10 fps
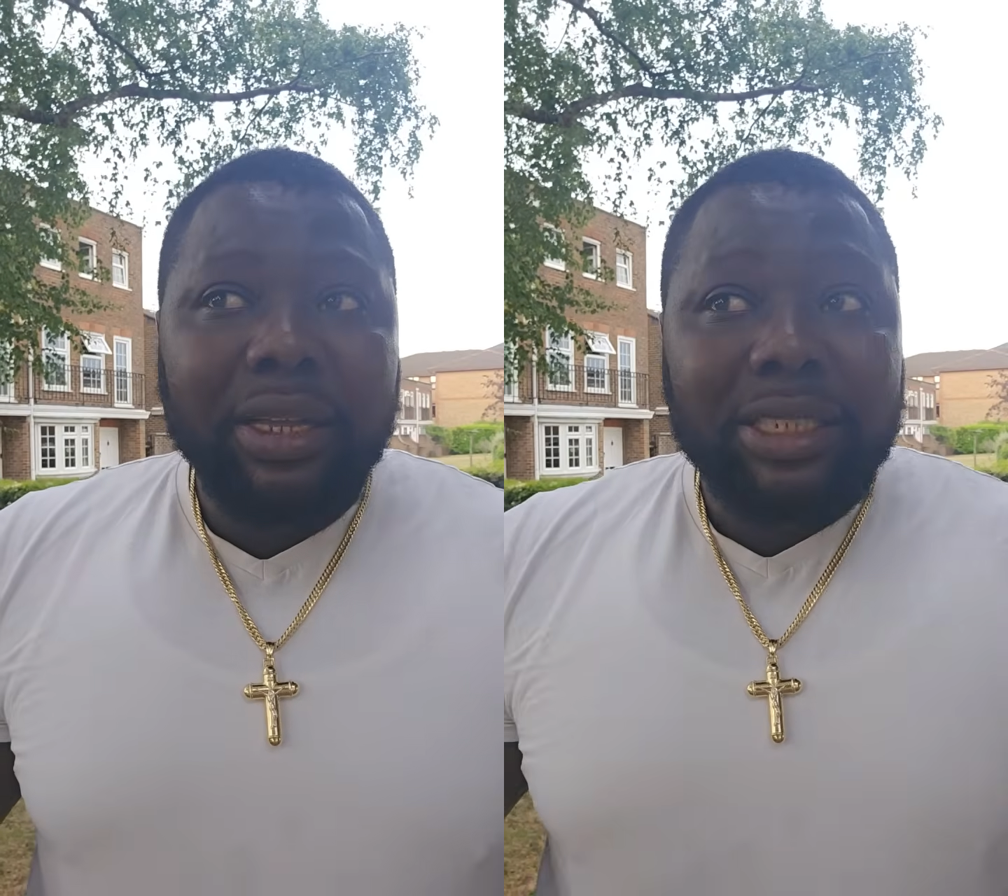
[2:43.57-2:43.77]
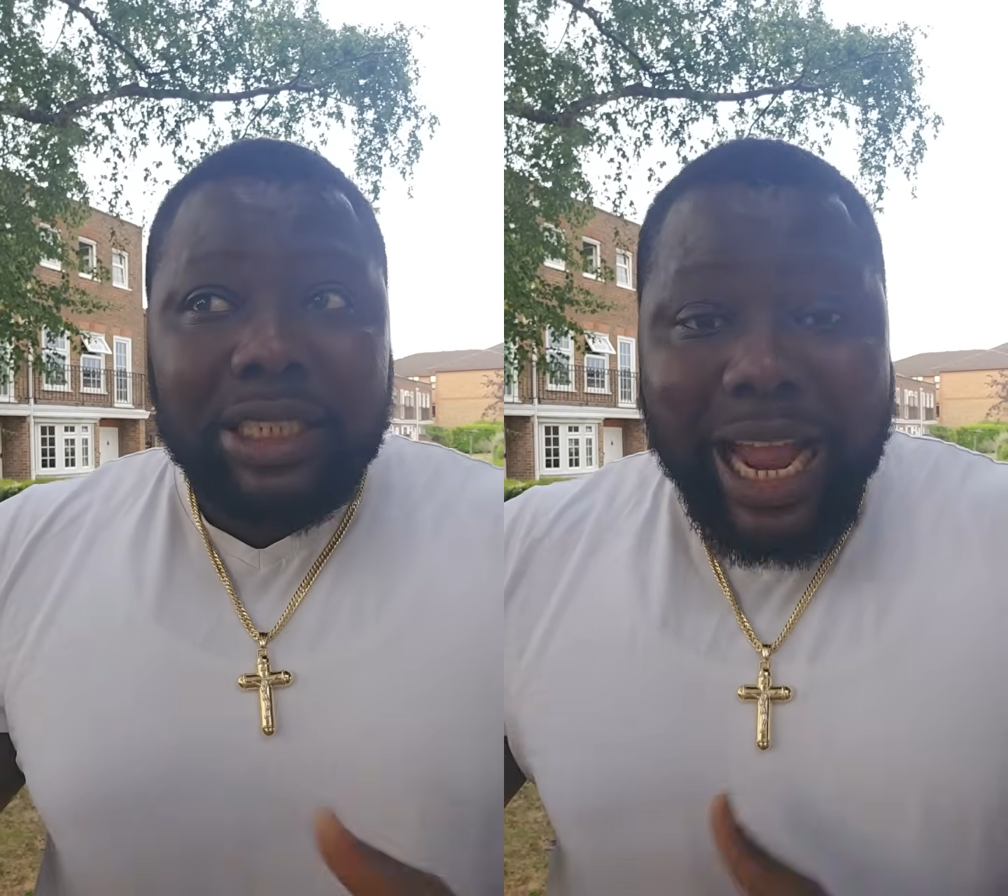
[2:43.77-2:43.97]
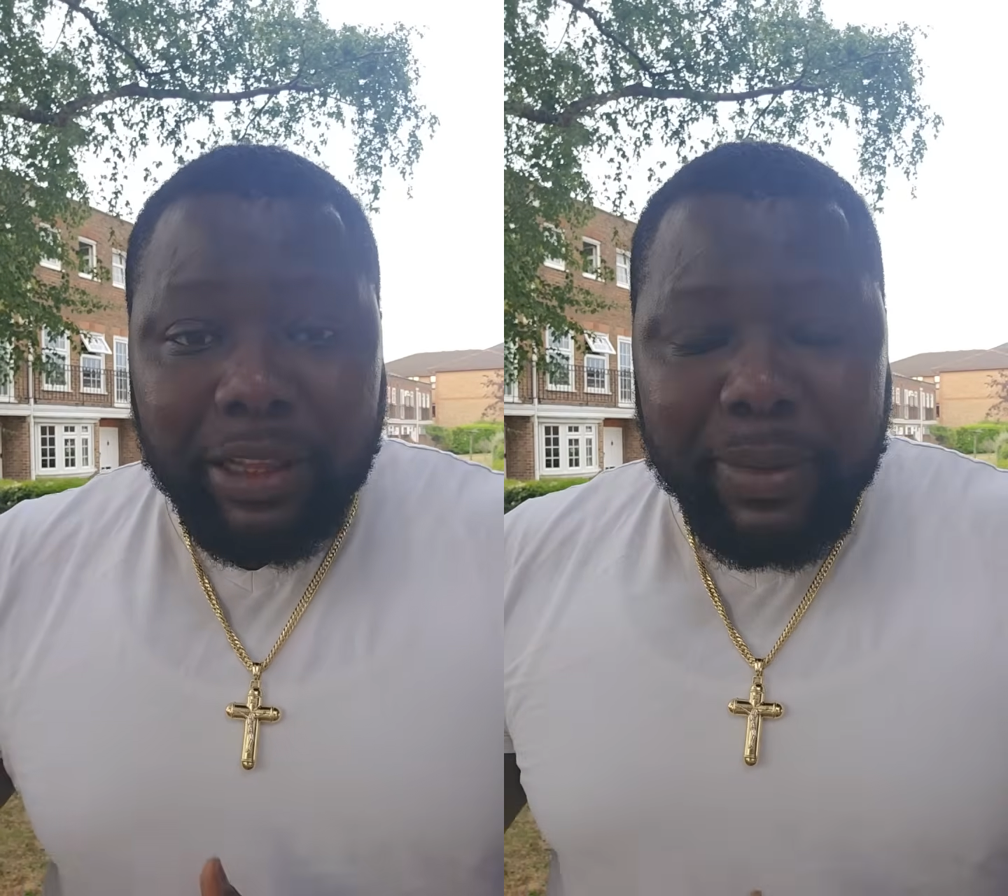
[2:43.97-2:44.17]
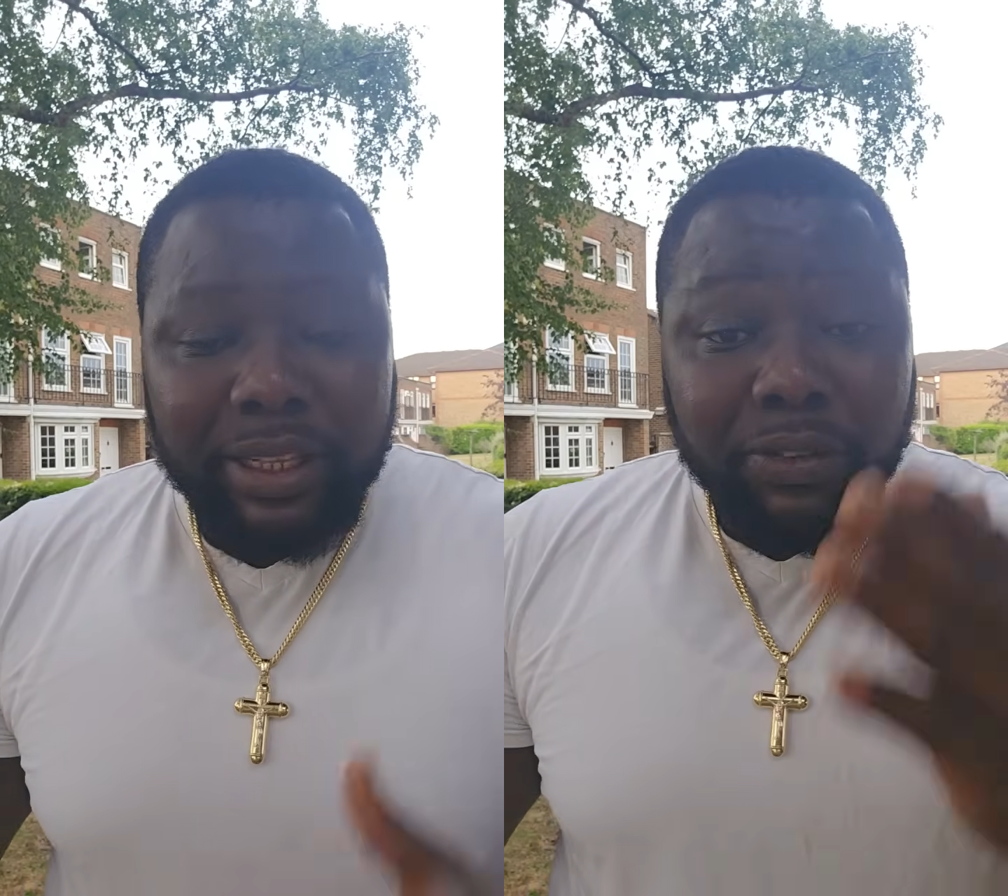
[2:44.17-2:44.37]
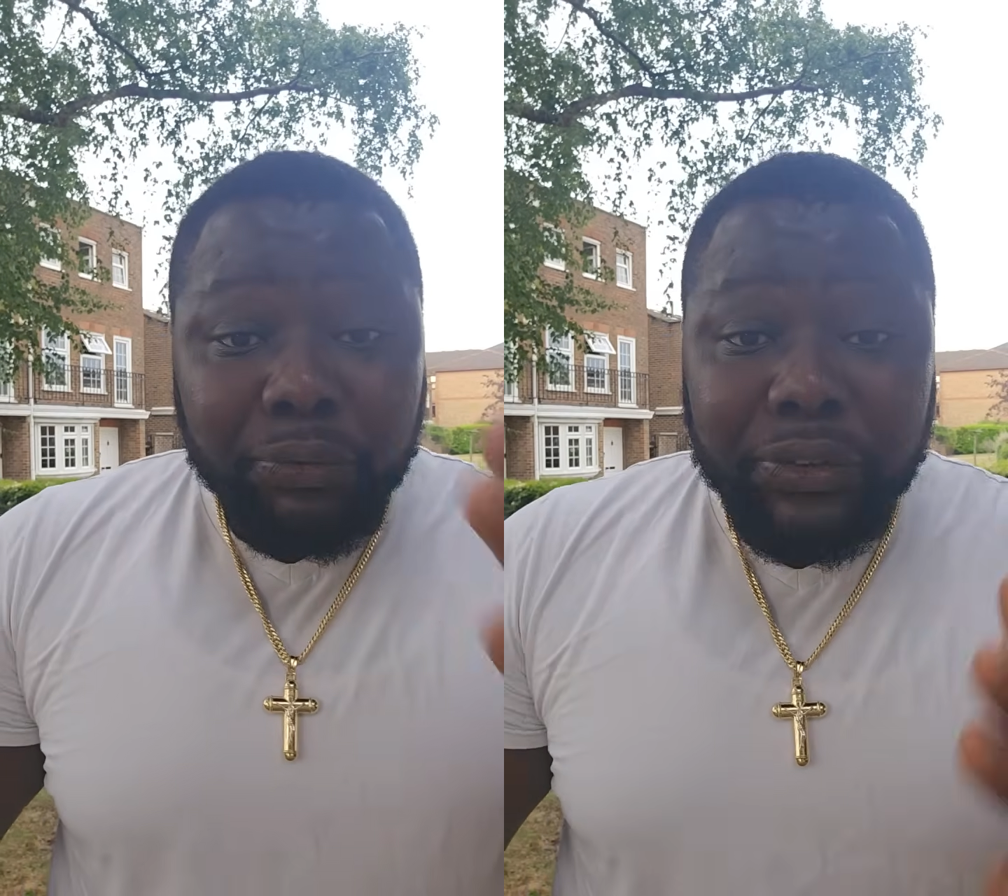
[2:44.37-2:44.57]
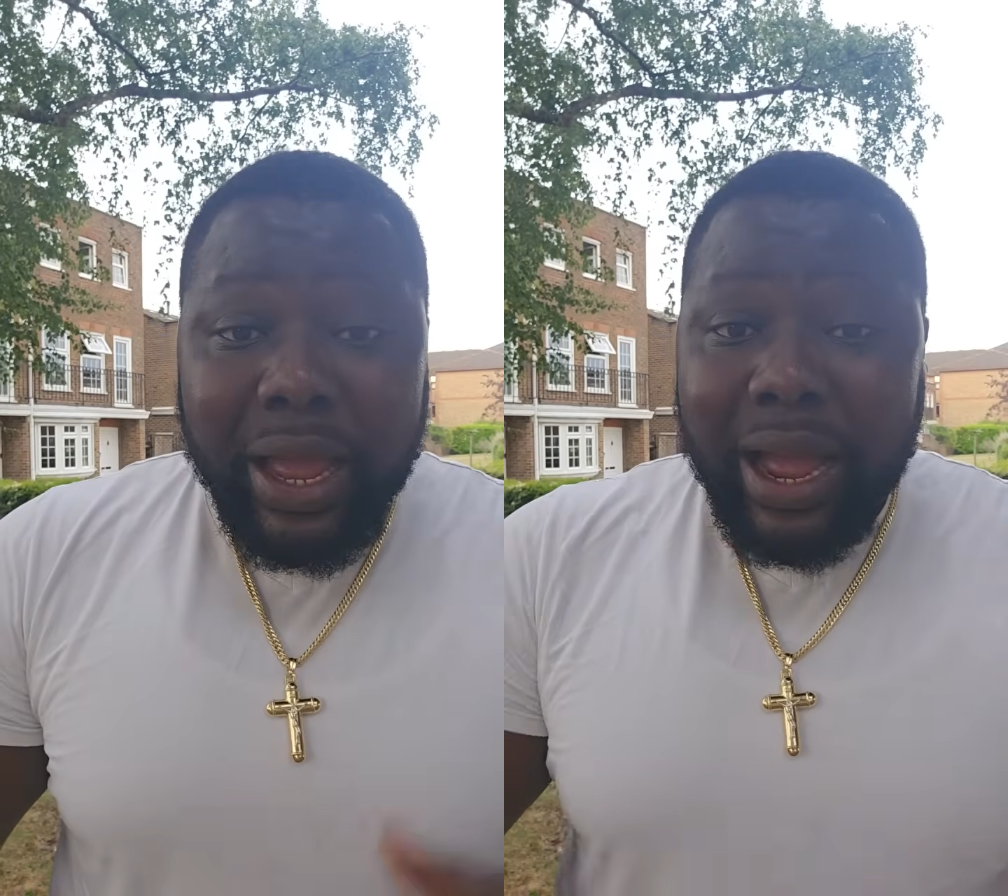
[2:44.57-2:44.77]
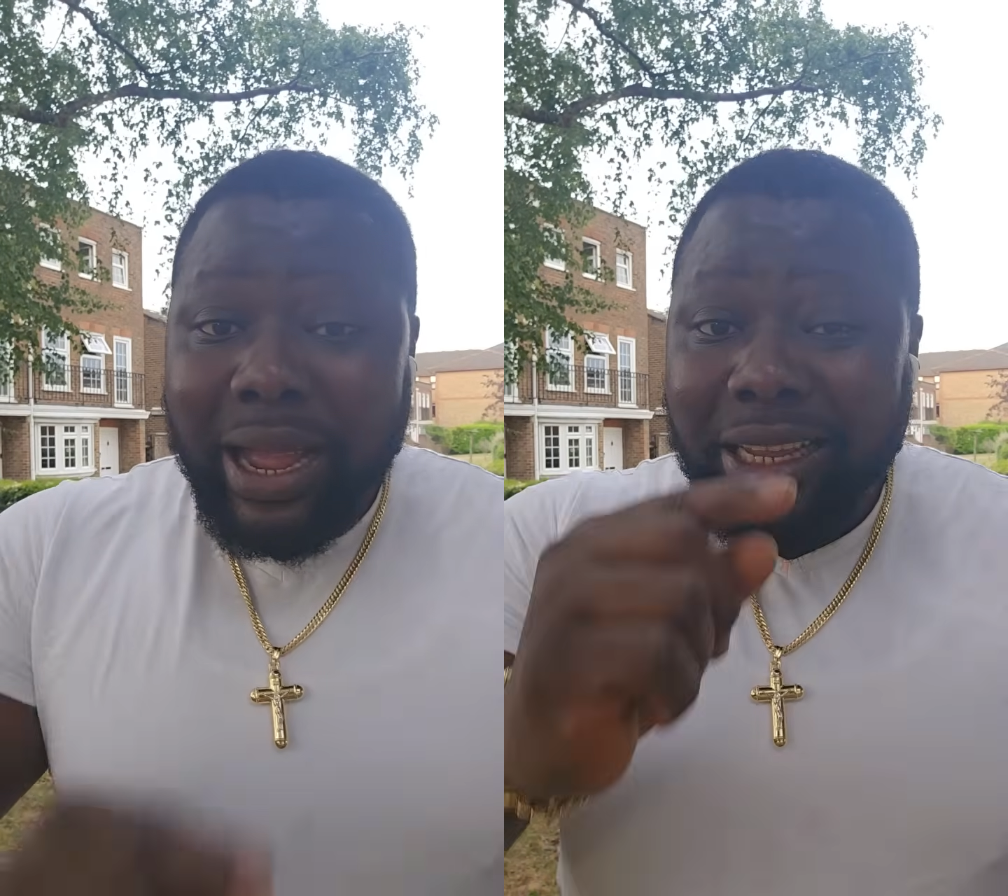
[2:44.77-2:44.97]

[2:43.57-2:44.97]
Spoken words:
incitement via